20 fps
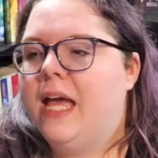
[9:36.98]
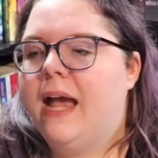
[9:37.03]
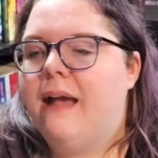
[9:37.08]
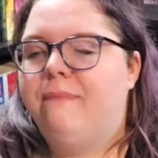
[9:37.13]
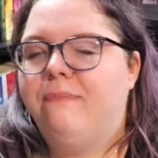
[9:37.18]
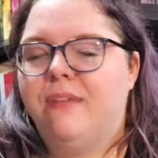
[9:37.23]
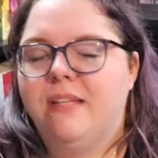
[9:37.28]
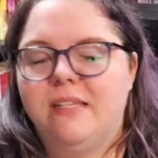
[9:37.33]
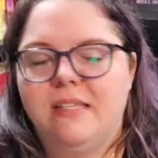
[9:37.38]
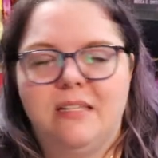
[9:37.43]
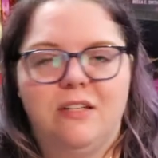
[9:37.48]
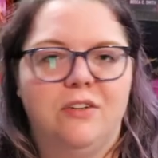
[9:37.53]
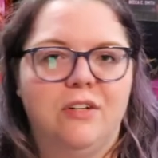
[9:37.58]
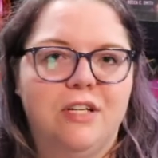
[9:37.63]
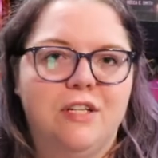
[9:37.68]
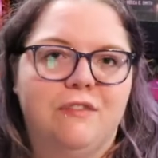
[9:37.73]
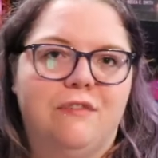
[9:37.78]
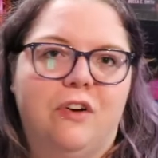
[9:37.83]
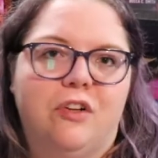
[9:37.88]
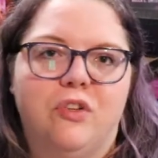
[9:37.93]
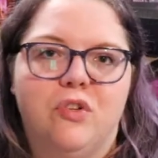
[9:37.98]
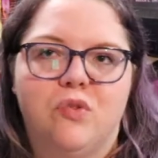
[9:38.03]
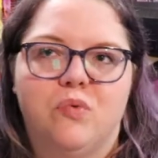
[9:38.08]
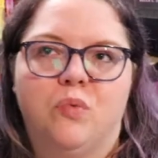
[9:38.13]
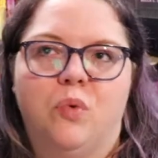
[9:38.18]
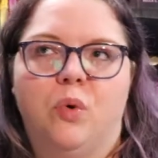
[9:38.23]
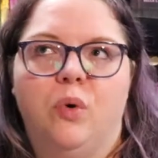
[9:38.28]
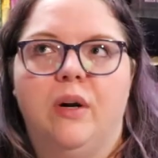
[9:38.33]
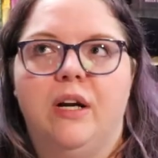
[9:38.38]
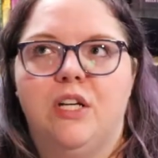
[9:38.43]
And this series follows
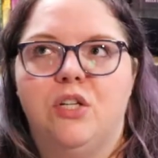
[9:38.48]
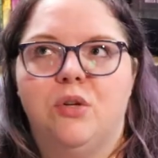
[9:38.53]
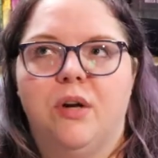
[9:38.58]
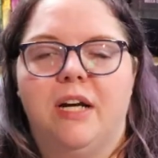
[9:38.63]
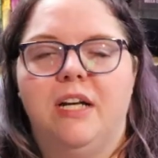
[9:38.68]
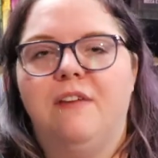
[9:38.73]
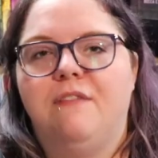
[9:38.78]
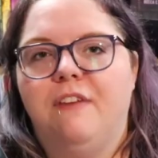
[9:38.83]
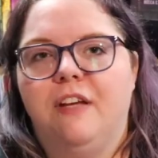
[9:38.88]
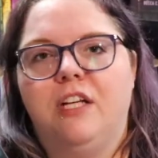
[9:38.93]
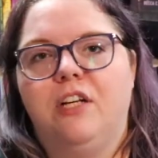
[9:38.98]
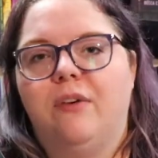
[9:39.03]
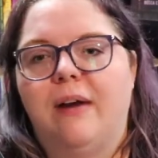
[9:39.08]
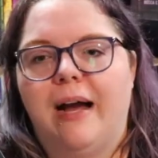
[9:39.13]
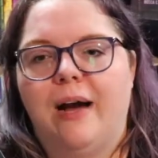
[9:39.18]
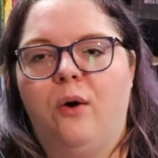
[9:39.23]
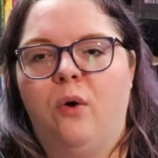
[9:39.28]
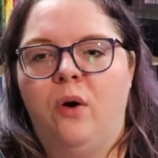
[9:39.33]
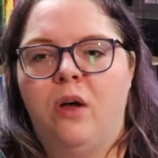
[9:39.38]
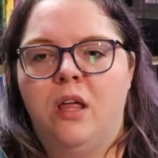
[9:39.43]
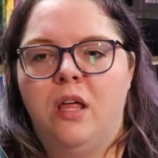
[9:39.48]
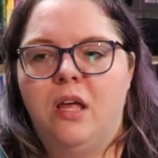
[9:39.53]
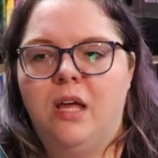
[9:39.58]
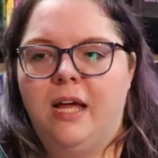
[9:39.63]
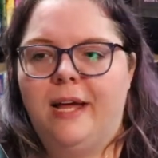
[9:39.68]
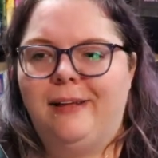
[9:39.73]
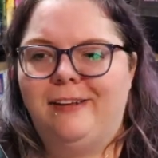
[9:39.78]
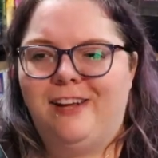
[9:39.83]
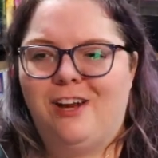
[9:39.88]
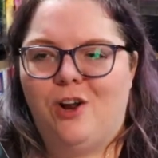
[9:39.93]
Rory trying to figure out,
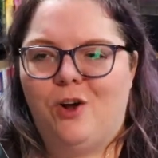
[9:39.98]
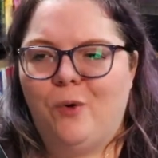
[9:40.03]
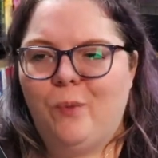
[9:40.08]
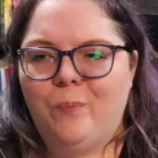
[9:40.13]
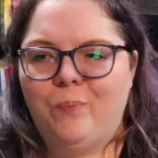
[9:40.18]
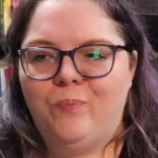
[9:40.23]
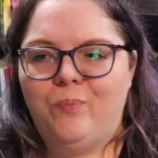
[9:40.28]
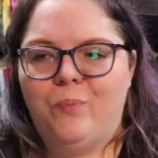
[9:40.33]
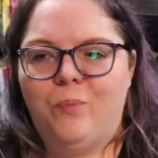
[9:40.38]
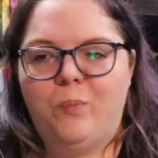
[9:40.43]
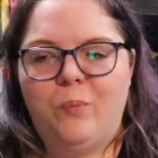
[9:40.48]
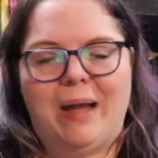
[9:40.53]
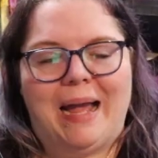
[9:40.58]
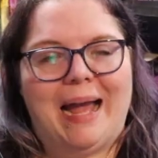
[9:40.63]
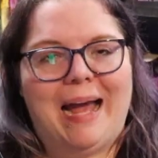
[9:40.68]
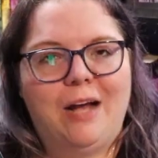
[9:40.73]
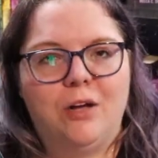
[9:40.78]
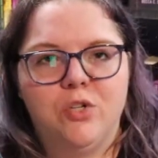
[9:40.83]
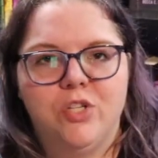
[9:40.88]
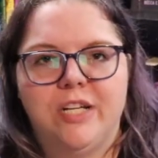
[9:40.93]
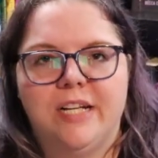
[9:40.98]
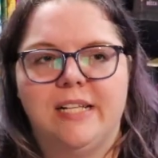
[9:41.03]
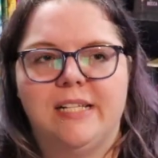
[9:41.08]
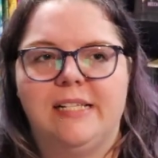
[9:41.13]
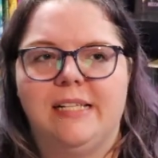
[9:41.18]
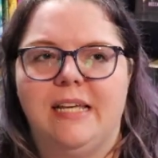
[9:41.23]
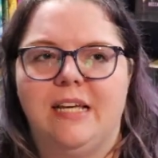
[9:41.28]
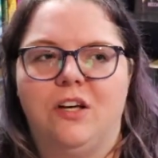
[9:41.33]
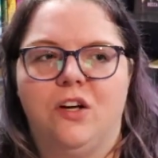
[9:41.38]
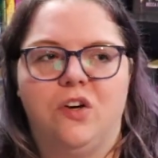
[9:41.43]
you know, how she can
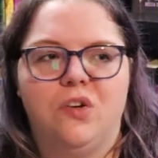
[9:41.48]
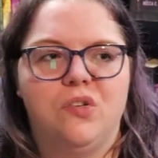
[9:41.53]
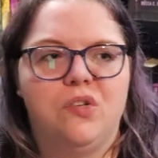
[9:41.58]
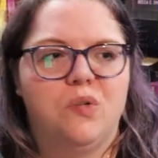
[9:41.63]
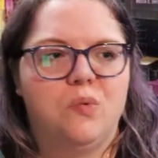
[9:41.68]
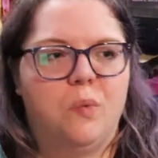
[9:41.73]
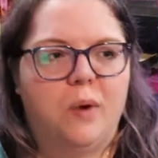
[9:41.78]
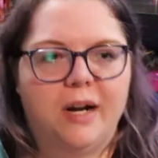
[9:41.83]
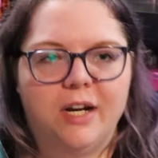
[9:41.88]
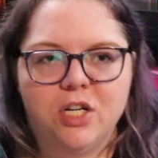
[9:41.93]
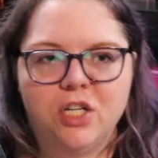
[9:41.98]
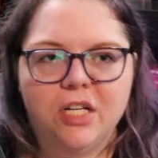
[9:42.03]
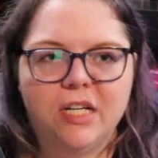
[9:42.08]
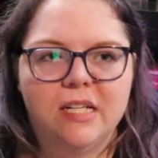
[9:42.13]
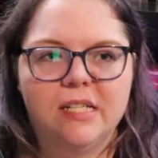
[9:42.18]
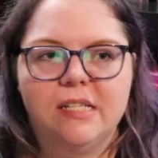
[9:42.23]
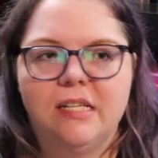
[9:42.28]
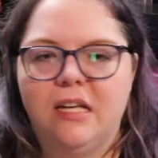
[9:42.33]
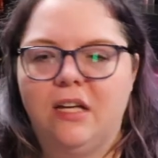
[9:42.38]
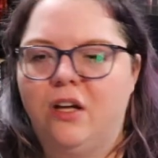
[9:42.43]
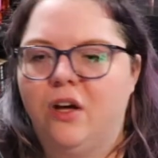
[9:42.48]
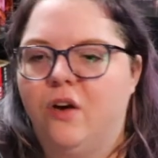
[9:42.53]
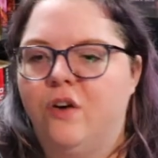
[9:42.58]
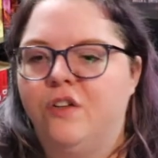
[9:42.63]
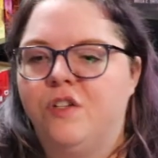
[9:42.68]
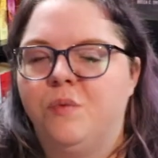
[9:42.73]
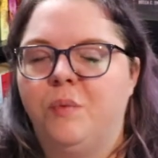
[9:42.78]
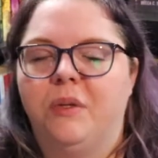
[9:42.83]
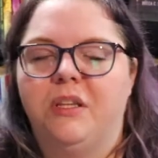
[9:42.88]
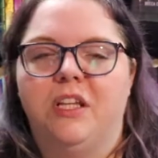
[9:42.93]
see ghosts, why she can see
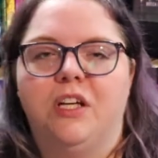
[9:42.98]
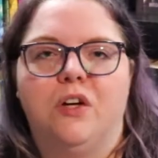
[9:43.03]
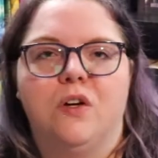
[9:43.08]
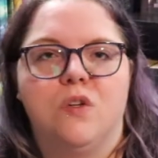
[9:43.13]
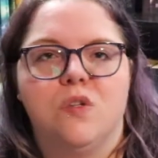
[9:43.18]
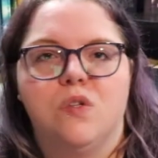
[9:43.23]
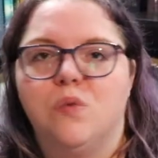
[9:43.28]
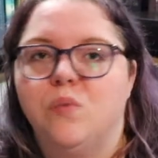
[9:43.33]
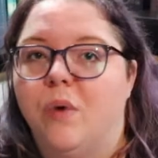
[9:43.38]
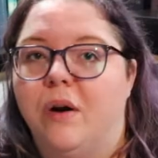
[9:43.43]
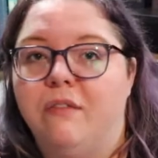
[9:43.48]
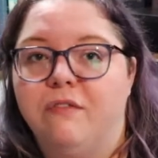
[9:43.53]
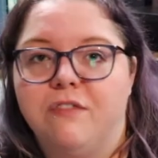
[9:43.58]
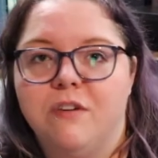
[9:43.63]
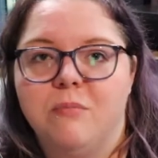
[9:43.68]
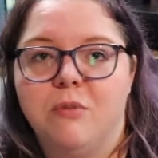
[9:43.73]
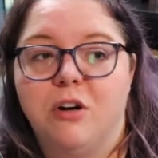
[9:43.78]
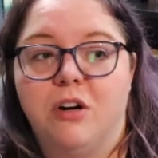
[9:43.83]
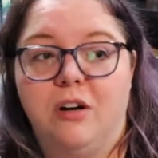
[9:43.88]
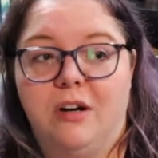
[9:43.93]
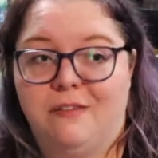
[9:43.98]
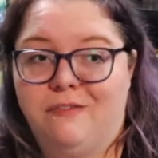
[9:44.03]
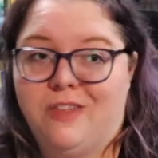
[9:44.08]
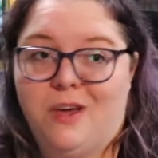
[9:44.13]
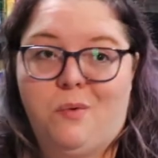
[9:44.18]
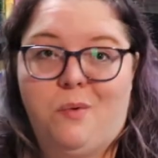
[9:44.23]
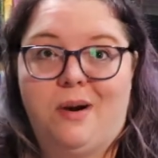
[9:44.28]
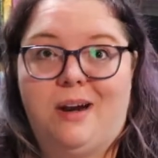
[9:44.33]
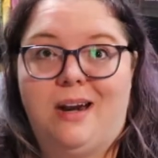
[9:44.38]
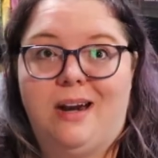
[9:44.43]
ghosts, what the ghosts want from her, if
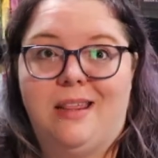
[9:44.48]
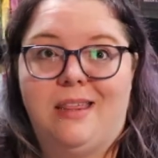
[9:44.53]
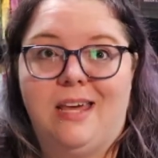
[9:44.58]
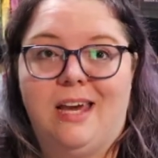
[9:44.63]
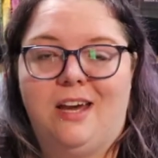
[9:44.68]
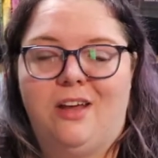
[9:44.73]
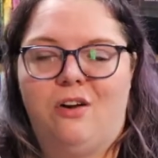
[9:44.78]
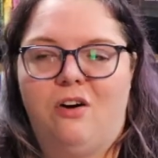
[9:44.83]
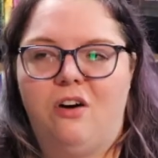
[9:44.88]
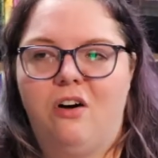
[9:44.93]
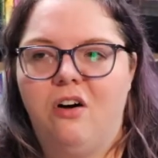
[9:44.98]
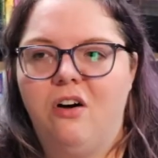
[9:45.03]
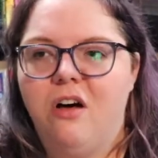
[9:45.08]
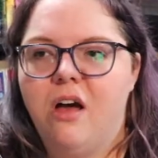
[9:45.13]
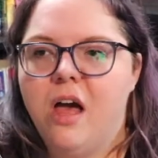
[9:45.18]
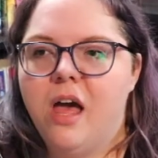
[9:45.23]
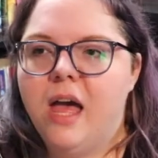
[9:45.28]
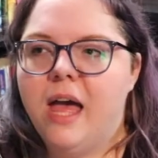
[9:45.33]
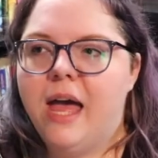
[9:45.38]
they want anything at all.